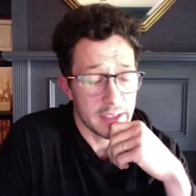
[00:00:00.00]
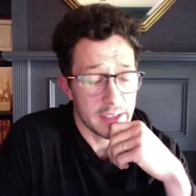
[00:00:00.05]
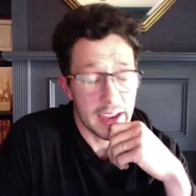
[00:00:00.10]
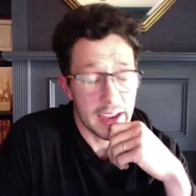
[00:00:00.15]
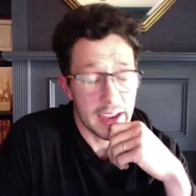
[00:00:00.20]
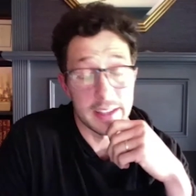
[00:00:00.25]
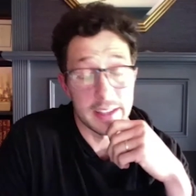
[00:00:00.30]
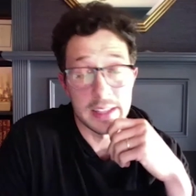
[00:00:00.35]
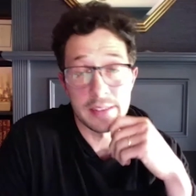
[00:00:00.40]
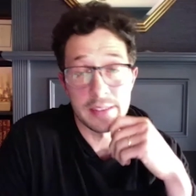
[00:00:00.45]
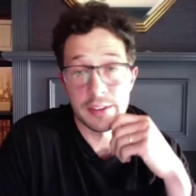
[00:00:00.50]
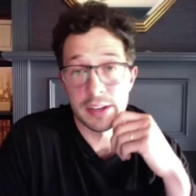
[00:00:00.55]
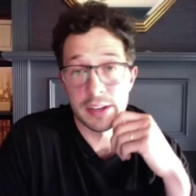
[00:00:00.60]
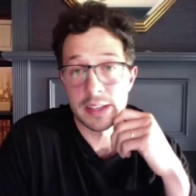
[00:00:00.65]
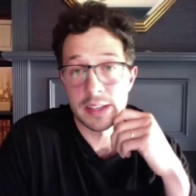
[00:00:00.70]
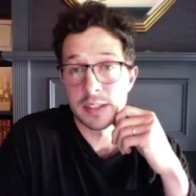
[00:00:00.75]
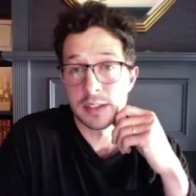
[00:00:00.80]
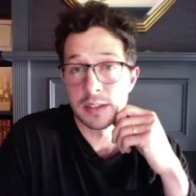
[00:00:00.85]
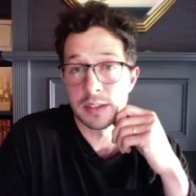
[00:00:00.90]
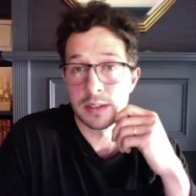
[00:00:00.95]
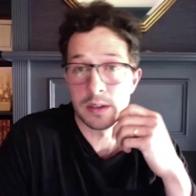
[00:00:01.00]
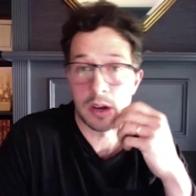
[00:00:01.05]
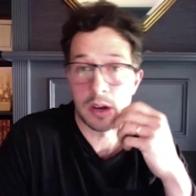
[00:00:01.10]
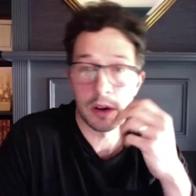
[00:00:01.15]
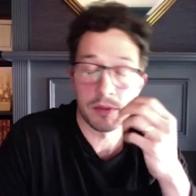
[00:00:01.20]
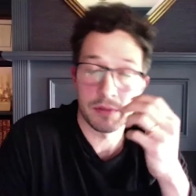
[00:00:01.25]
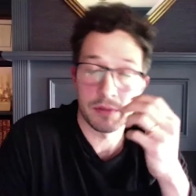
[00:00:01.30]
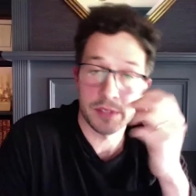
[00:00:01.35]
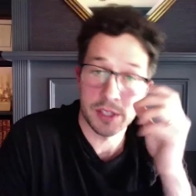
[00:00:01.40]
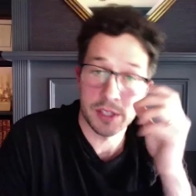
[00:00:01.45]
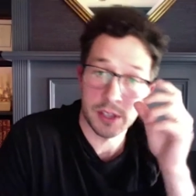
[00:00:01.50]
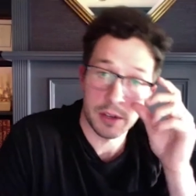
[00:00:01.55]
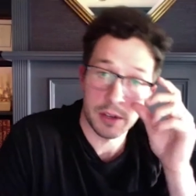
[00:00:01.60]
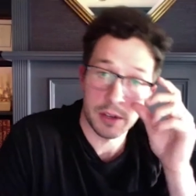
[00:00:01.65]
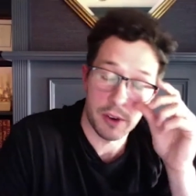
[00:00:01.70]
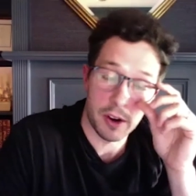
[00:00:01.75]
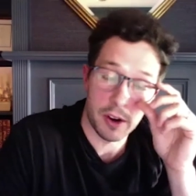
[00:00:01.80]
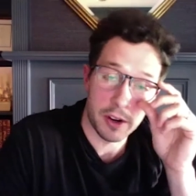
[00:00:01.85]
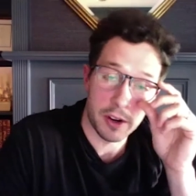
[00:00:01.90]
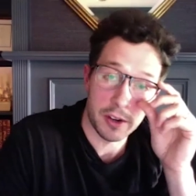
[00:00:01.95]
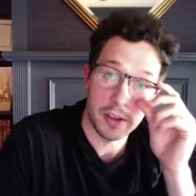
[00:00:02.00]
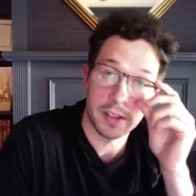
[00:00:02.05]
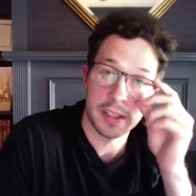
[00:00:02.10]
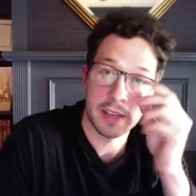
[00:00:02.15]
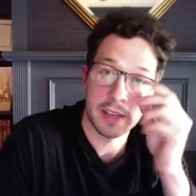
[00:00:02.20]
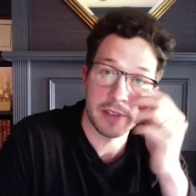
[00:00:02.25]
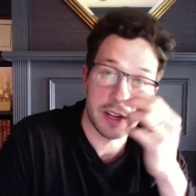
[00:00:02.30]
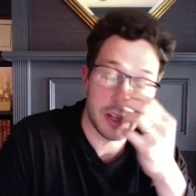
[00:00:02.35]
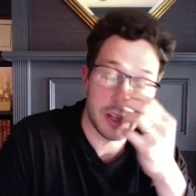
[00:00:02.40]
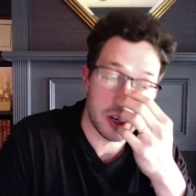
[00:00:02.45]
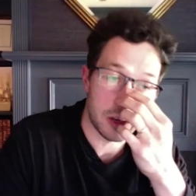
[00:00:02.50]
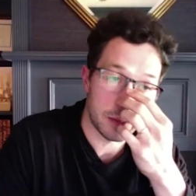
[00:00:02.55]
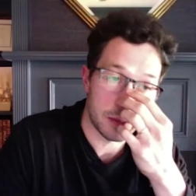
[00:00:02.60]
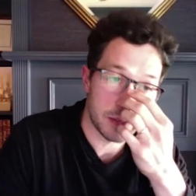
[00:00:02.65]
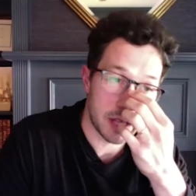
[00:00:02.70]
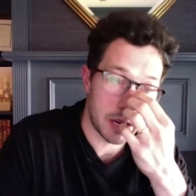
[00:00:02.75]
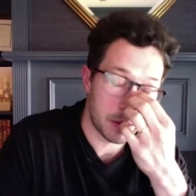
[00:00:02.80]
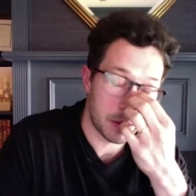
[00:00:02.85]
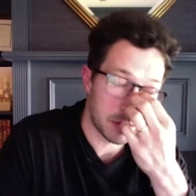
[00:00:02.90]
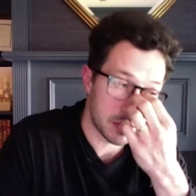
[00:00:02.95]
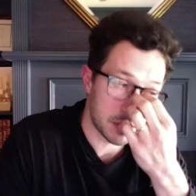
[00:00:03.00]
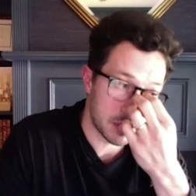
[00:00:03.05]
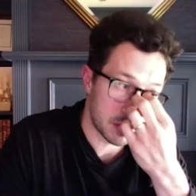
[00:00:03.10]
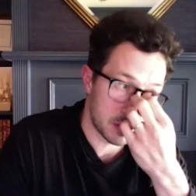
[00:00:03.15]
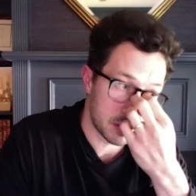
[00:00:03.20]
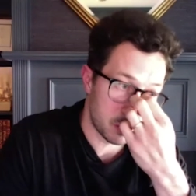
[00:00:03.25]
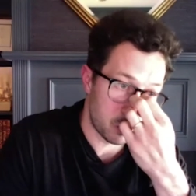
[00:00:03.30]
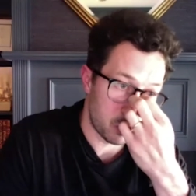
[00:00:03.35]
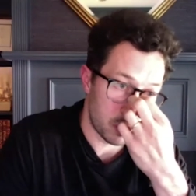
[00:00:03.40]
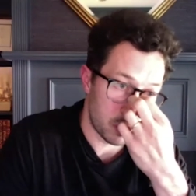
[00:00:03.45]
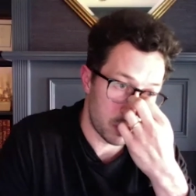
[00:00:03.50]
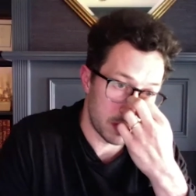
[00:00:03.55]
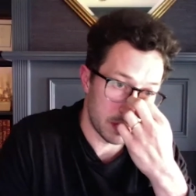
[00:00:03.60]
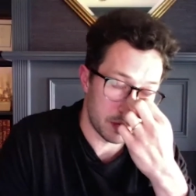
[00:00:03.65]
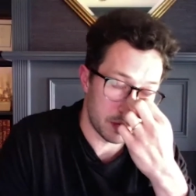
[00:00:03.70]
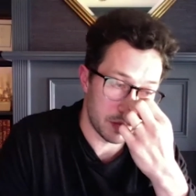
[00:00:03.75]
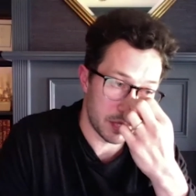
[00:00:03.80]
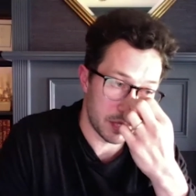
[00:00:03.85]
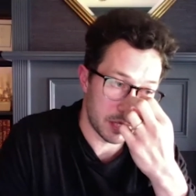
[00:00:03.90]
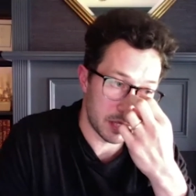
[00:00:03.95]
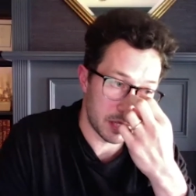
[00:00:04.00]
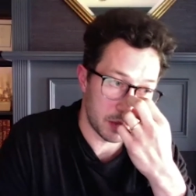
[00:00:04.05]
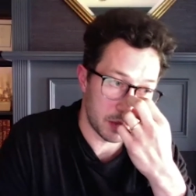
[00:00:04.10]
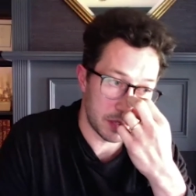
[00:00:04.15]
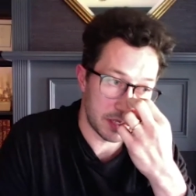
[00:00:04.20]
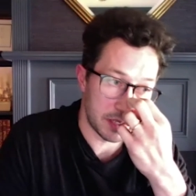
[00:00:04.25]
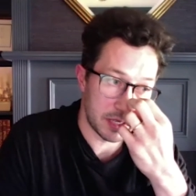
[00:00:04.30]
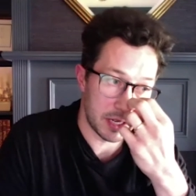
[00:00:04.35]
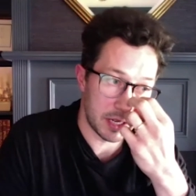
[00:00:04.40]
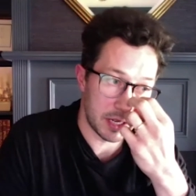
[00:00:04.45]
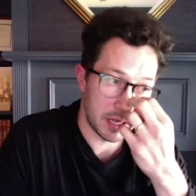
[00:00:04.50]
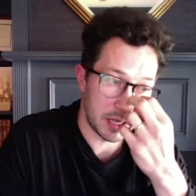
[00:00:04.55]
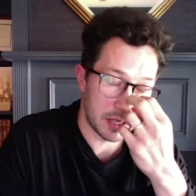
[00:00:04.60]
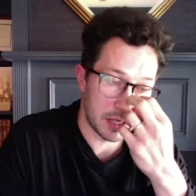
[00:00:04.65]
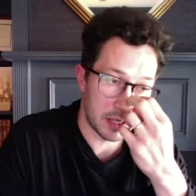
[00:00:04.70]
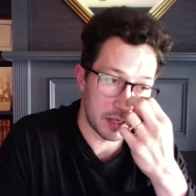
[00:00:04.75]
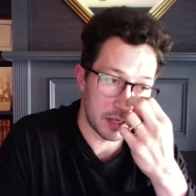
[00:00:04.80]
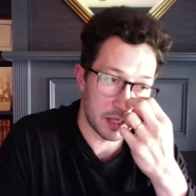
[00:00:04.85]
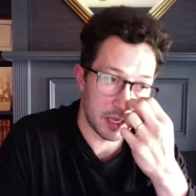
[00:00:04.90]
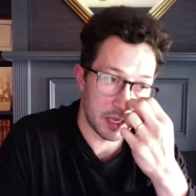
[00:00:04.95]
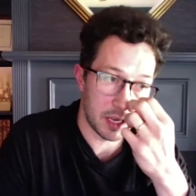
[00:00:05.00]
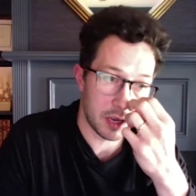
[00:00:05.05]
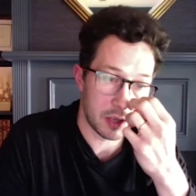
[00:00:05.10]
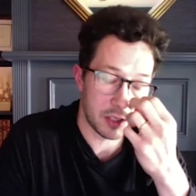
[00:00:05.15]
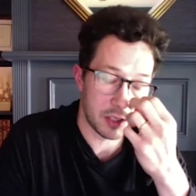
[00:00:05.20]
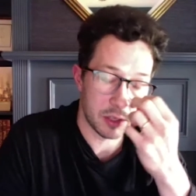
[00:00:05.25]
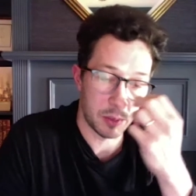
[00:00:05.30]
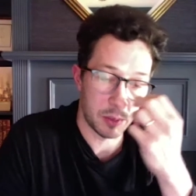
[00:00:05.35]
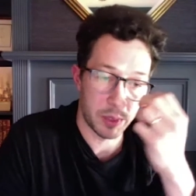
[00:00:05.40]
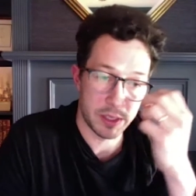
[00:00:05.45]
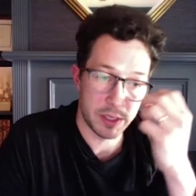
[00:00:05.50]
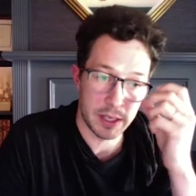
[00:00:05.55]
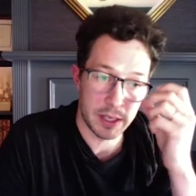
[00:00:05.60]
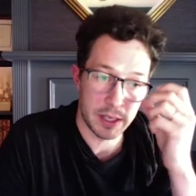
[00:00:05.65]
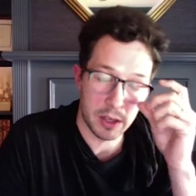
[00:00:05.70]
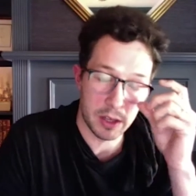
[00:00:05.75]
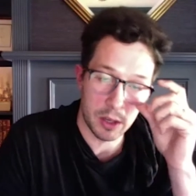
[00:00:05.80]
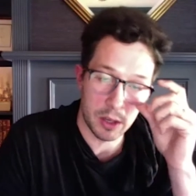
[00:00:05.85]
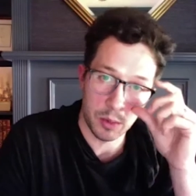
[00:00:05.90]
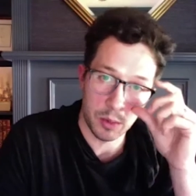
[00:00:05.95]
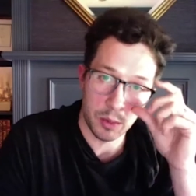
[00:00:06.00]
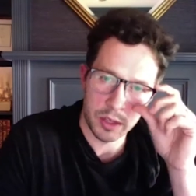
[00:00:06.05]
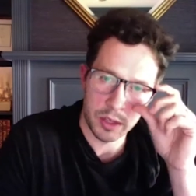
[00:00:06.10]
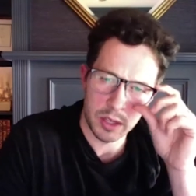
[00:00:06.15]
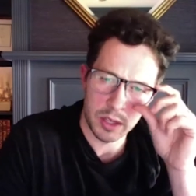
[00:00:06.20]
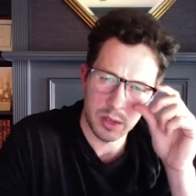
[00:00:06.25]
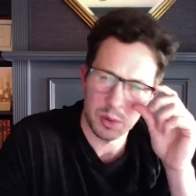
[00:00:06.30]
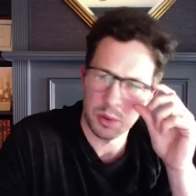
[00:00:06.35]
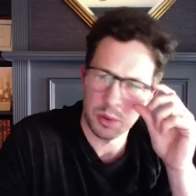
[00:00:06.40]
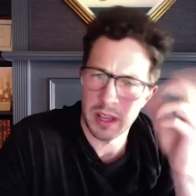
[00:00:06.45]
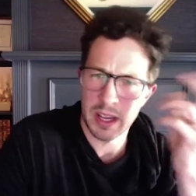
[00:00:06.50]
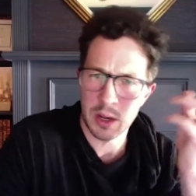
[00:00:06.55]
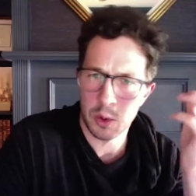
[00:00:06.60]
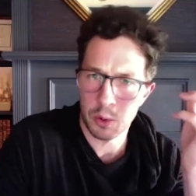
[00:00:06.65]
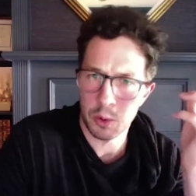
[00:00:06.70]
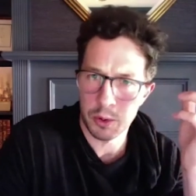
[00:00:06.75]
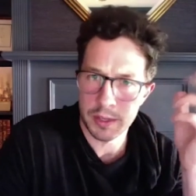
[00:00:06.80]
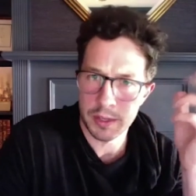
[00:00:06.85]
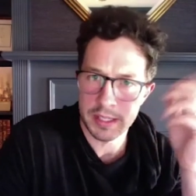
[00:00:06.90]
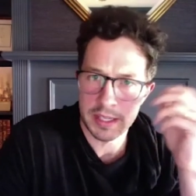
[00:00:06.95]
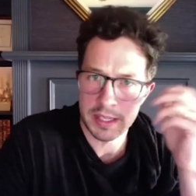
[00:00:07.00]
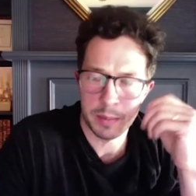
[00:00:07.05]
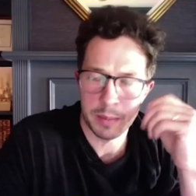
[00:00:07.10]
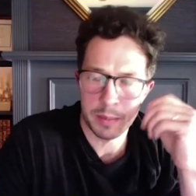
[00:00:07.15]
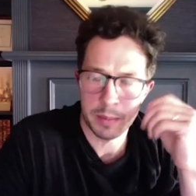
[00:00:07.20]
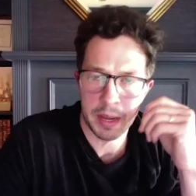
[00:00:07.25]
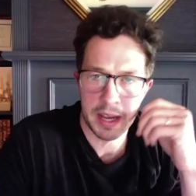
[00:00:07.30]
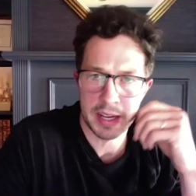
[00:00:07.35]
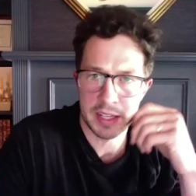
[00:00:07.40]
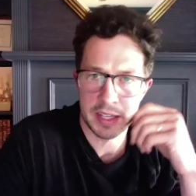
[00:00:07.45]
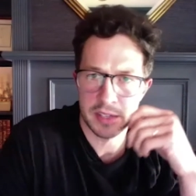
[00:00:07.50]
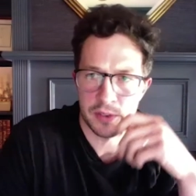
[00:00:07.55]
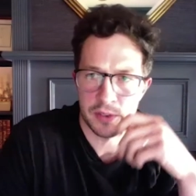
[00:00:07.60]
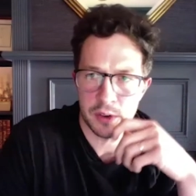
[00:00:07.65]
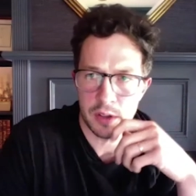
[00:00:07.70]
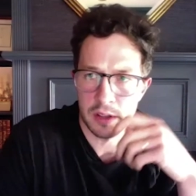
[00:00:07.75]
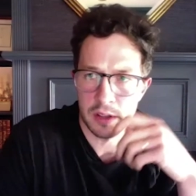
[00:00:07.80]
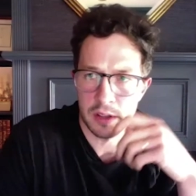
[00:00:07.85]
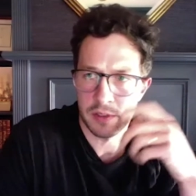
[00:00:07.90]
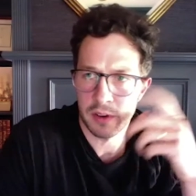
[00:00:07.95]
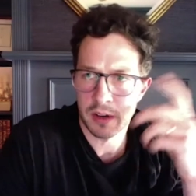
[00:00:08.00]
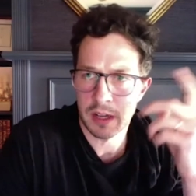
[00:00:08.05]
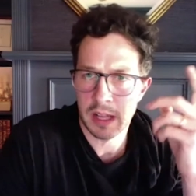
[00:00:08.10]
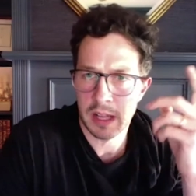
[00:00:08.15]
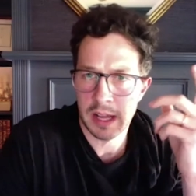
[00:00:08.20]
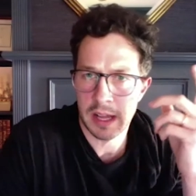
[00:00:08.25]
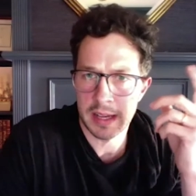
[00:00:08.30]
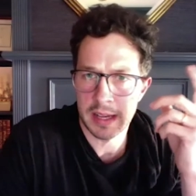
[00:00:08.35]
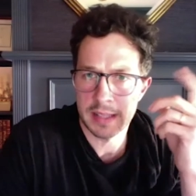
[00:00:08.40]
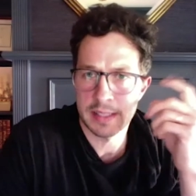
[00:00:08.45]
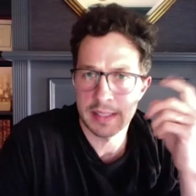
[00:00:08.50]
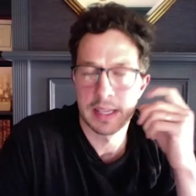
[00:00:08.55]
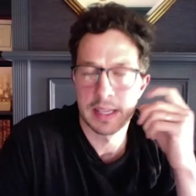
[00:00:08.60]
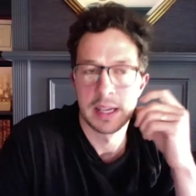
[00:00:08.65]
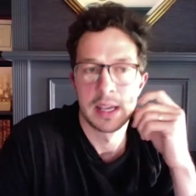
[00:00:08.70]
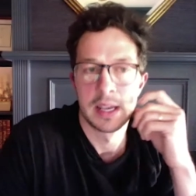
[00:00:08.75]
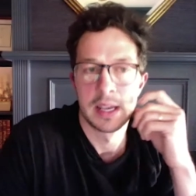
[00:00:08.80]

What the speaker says: delivered it to just over 170 homes. That was one little thing that we did. And then they also put together a really cool like quarantine package for all of our clients.